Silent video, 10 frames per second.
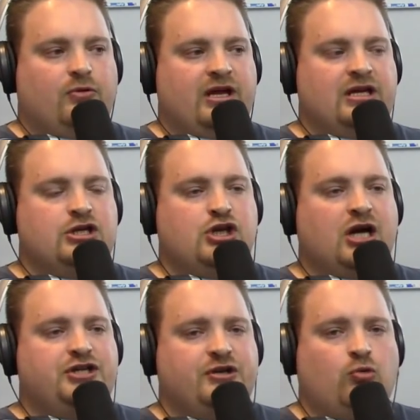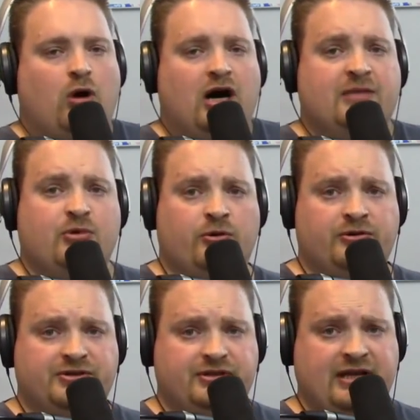induction wok
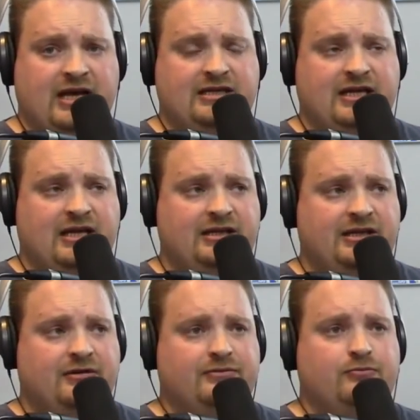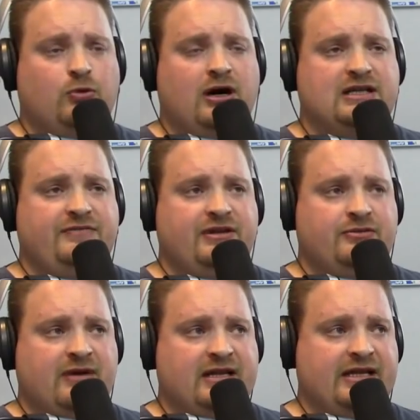burners that woks fit
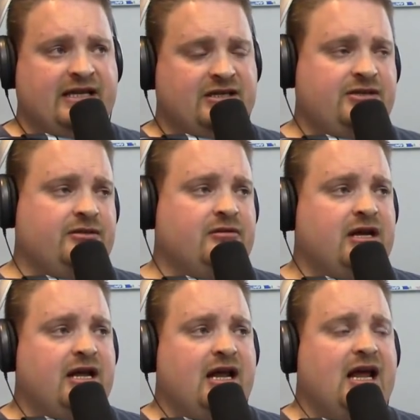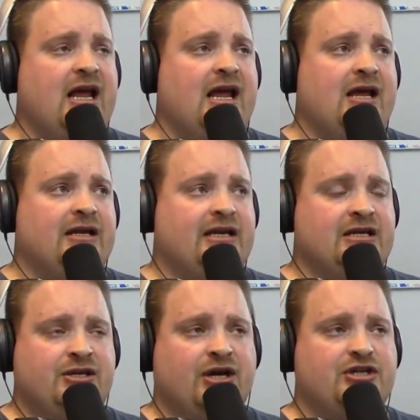directly into, and
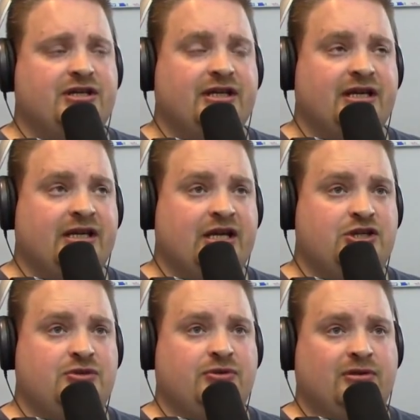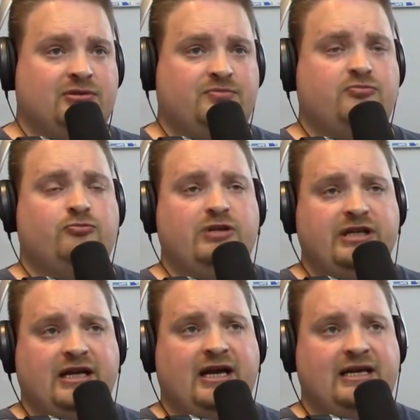induction can get you those
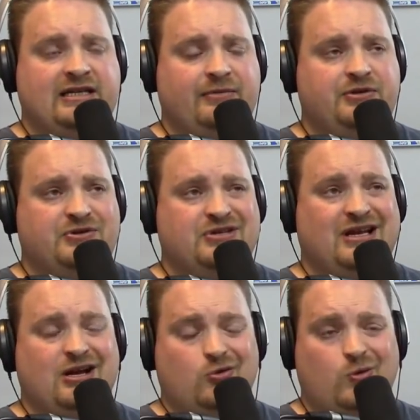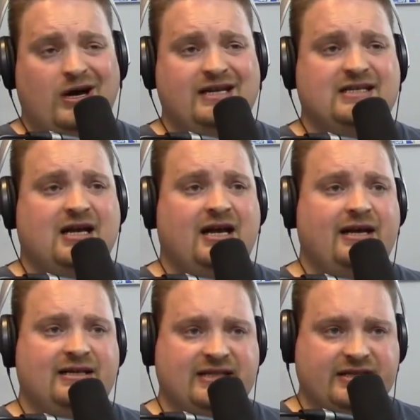really high temperatures. Not quite as
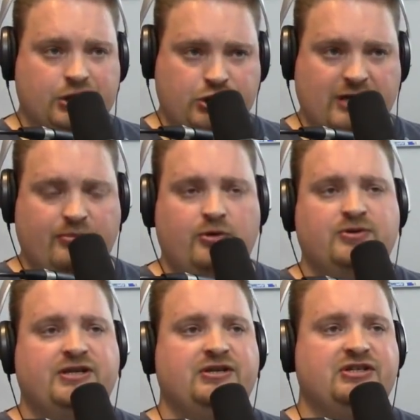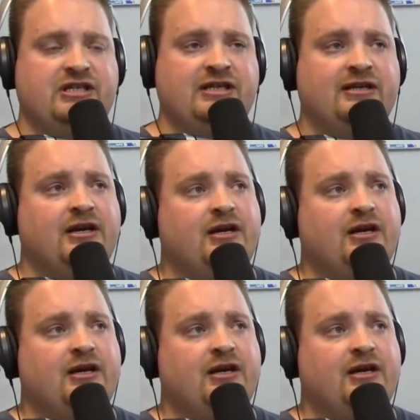high as like the jet burners that you see